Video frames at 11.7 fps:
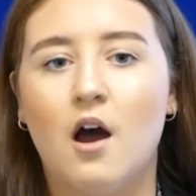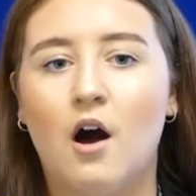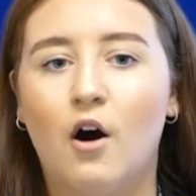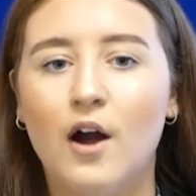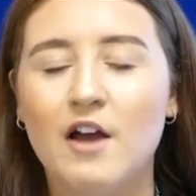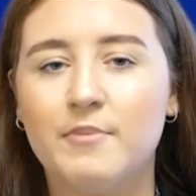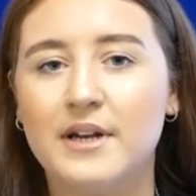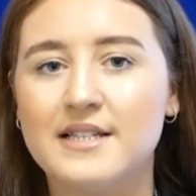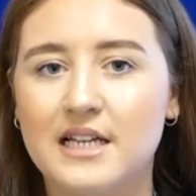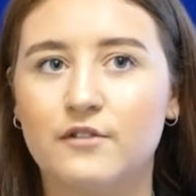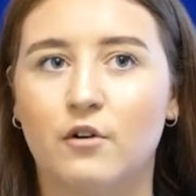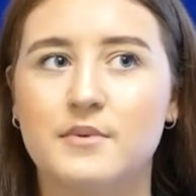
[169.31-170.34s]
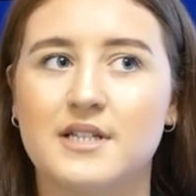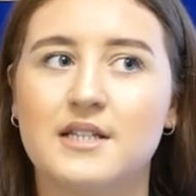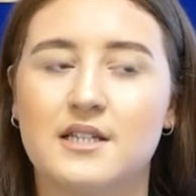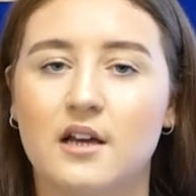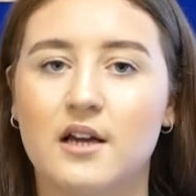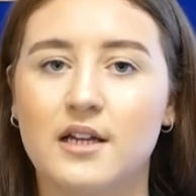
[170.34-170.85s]
I have been in sixth form
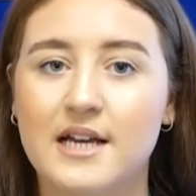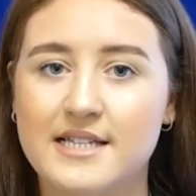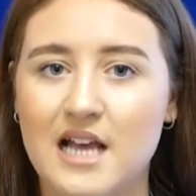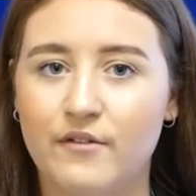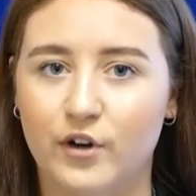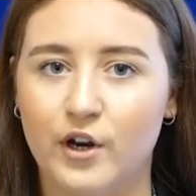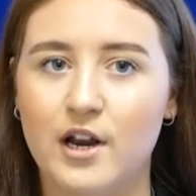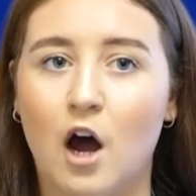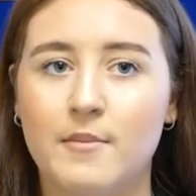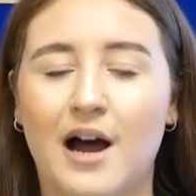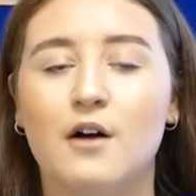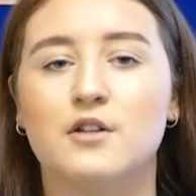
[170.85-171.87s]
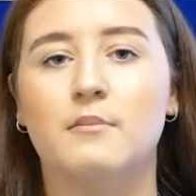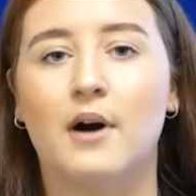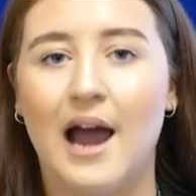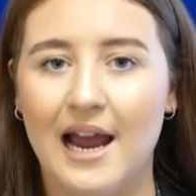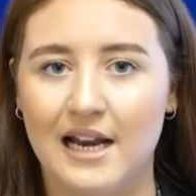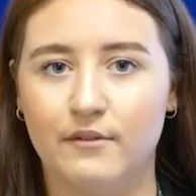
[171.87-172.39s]
since year seven and I'm now doing my
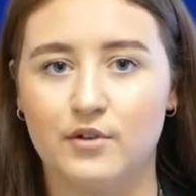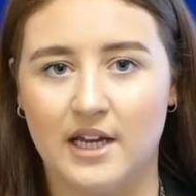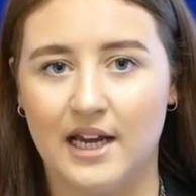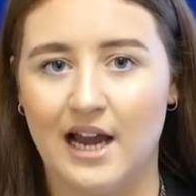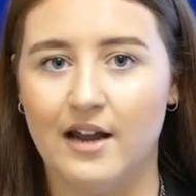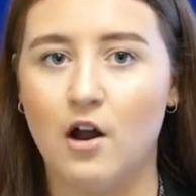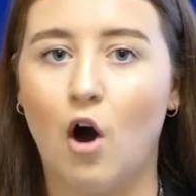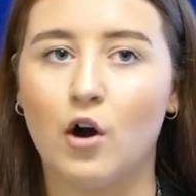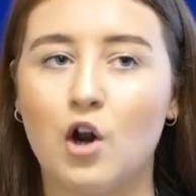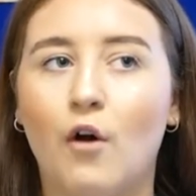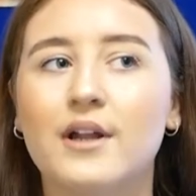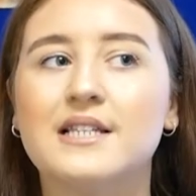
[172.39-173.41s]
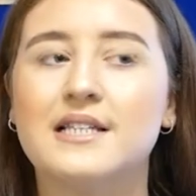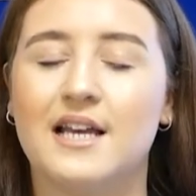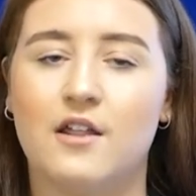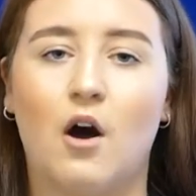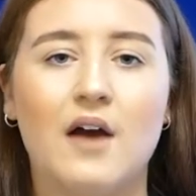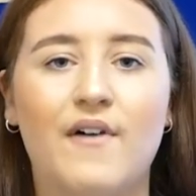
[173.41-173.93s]
A-levels here, and I can honestly say
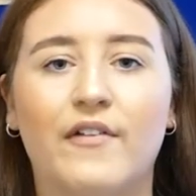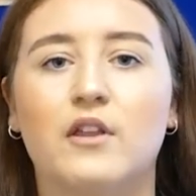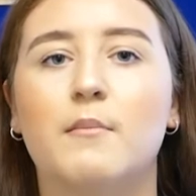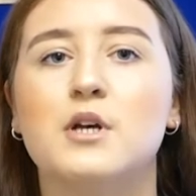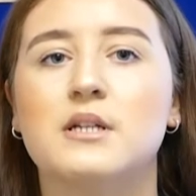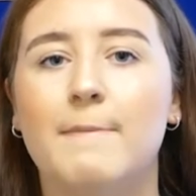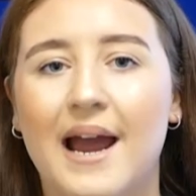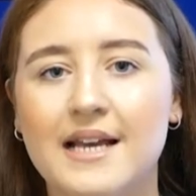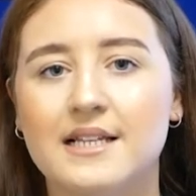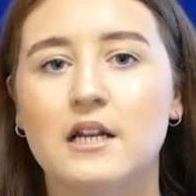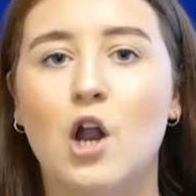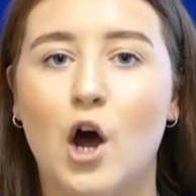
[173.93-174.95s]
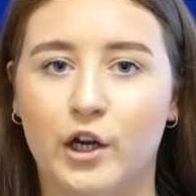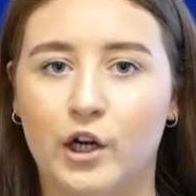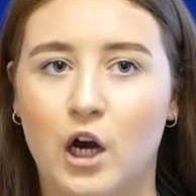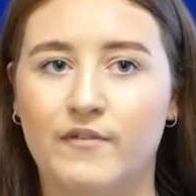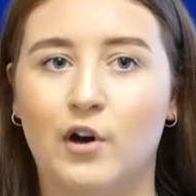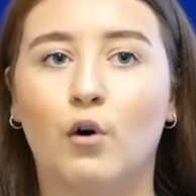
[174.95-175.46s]
that I have had the most amazing learning
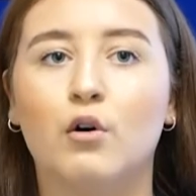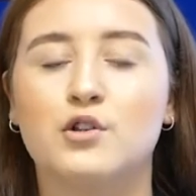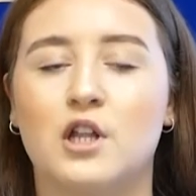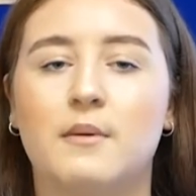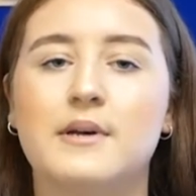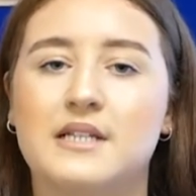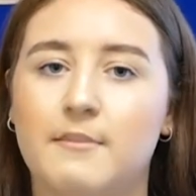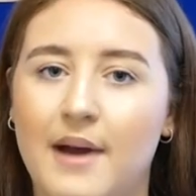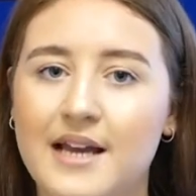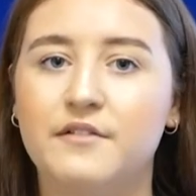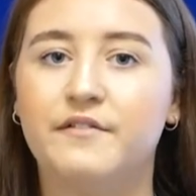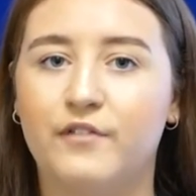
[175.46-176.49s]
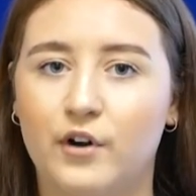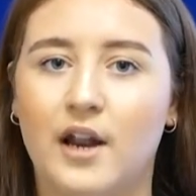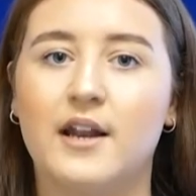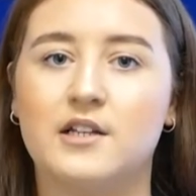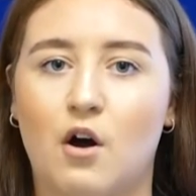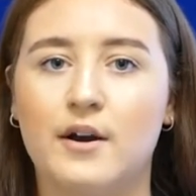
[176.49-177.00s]
curve and also the most amazing fun and
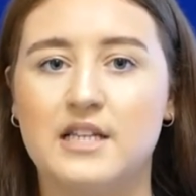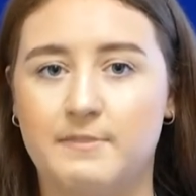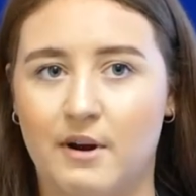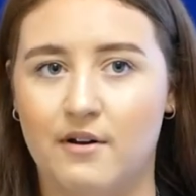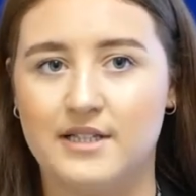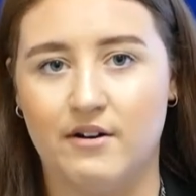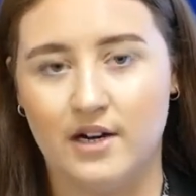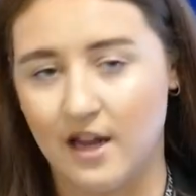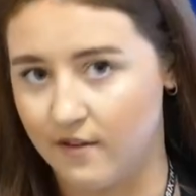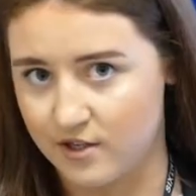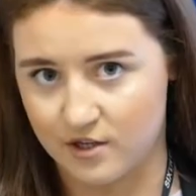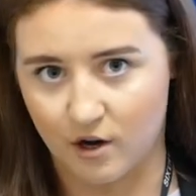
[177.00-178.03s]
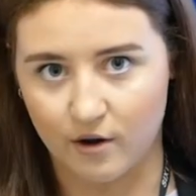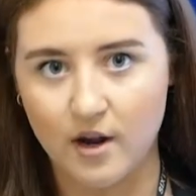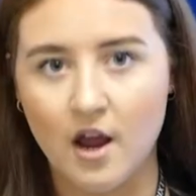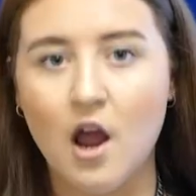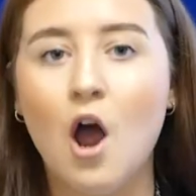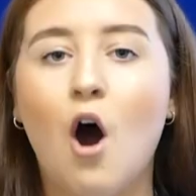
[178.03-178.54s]
exciting experience here at Neverstow.
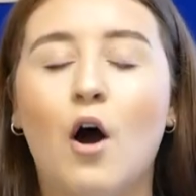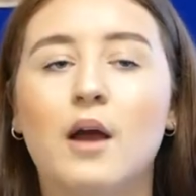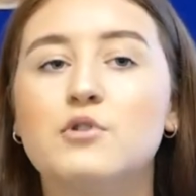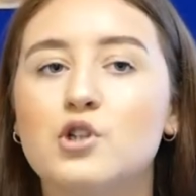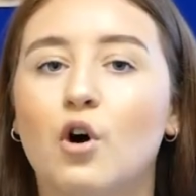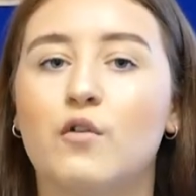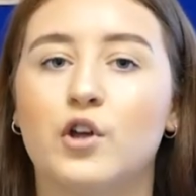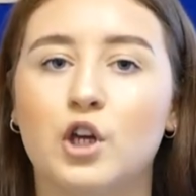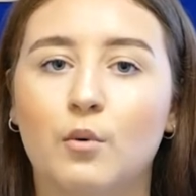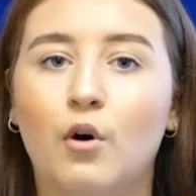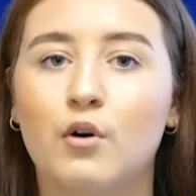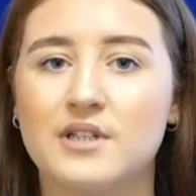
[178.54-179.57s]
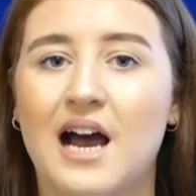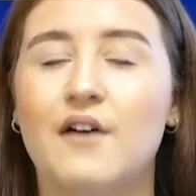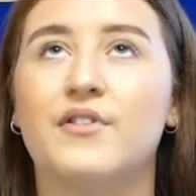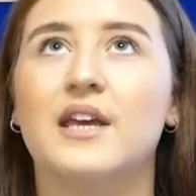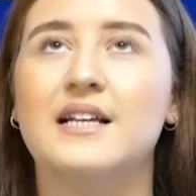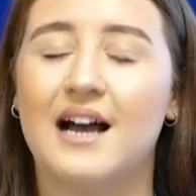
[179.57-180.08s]
I am sure that you will also
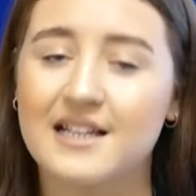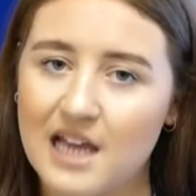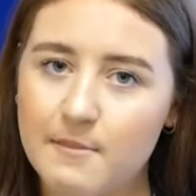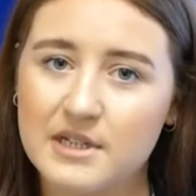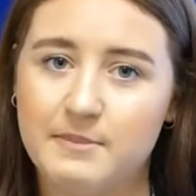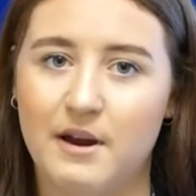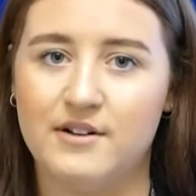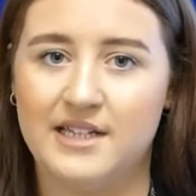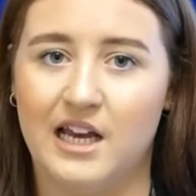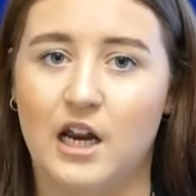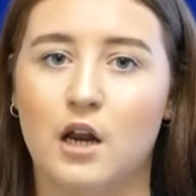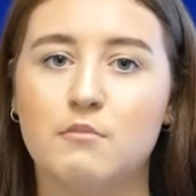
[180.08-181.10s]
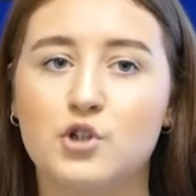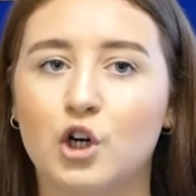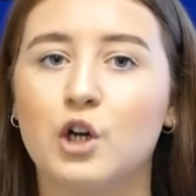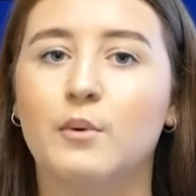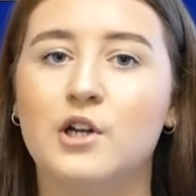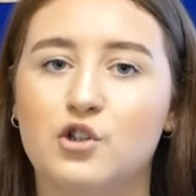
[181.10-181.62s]
have the exact same experience here and I'm sure
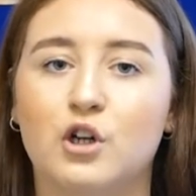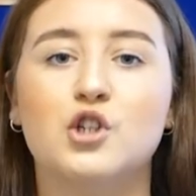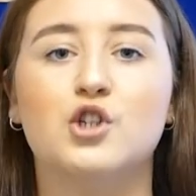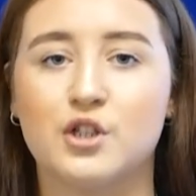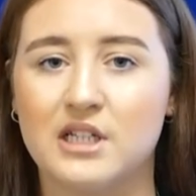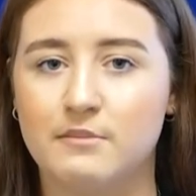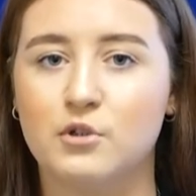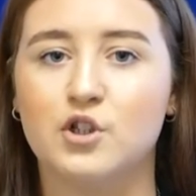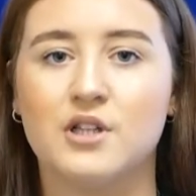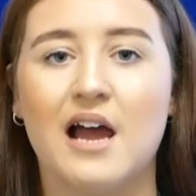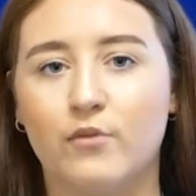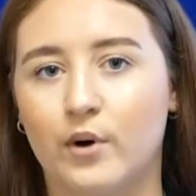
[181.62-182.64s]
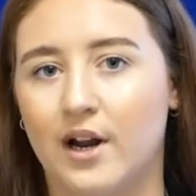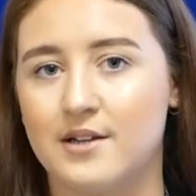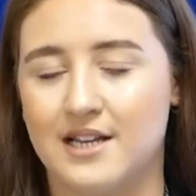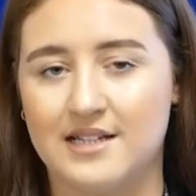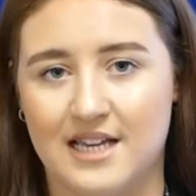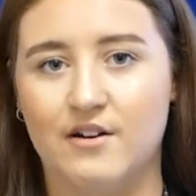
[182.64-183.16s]
you will enjoy it just as much as everyone else
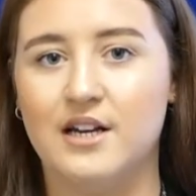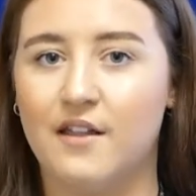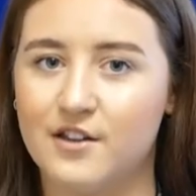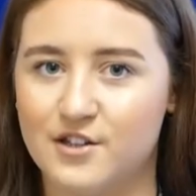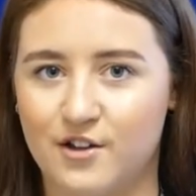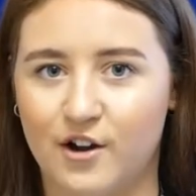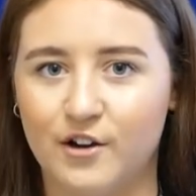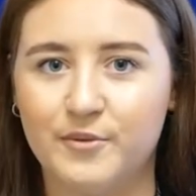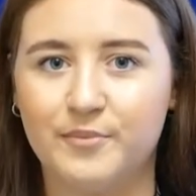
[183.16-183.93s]
has here at Neverstow.